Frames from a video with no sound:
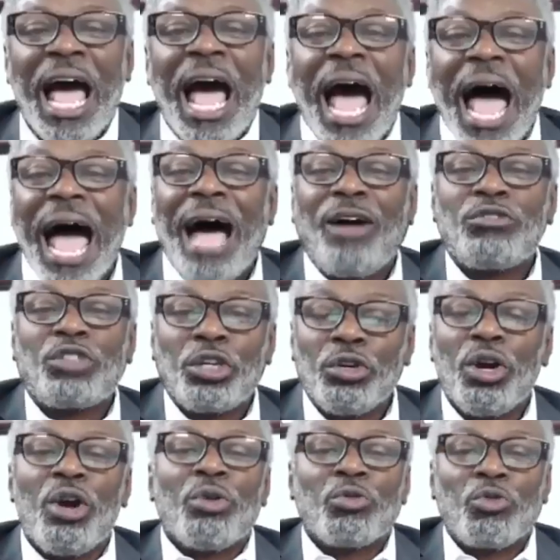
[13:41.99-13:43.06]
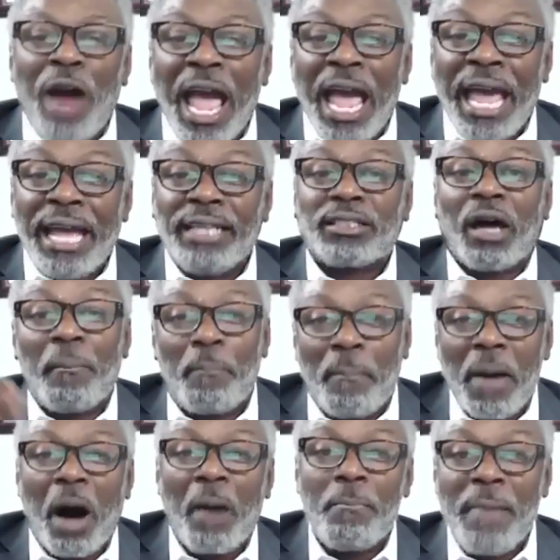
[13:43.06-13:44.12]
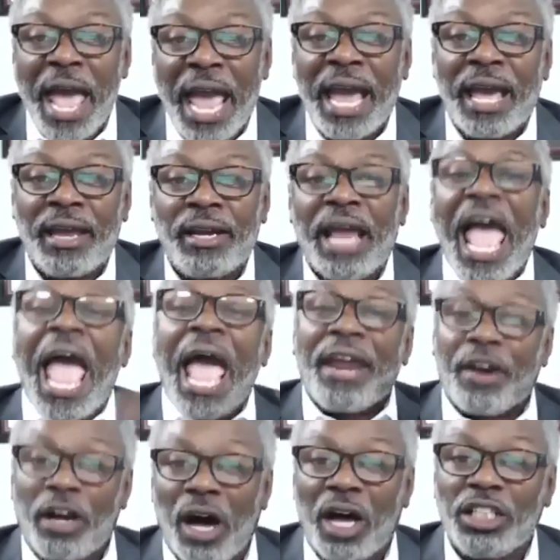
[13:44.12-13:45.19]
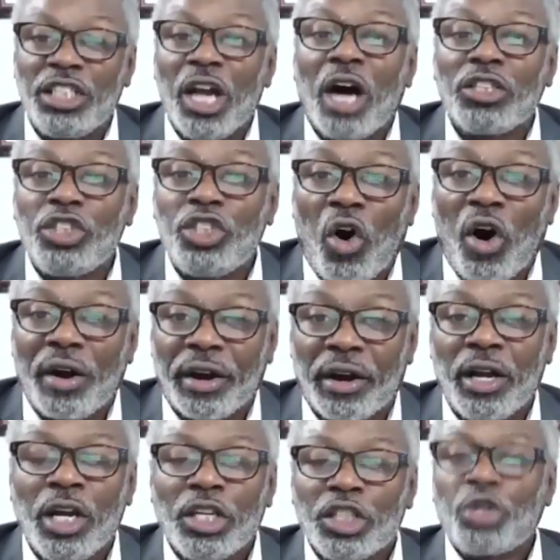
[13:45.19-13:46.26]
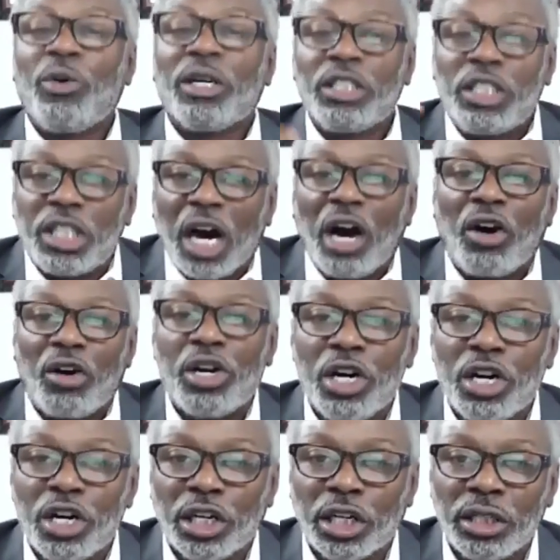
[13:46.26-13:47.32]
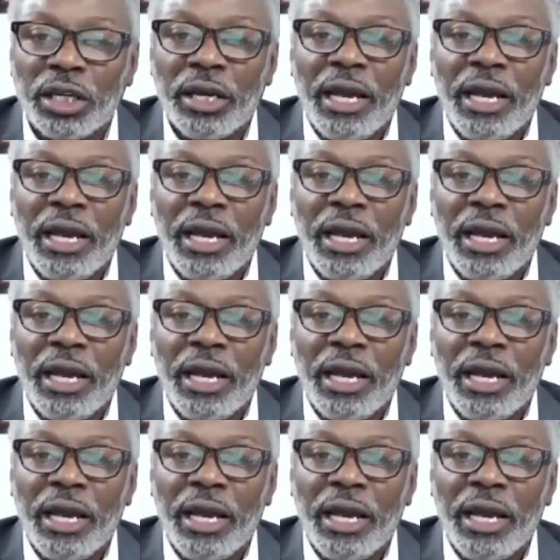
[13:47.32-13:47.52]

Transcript: how to raise a man and a young daughter to adulthood.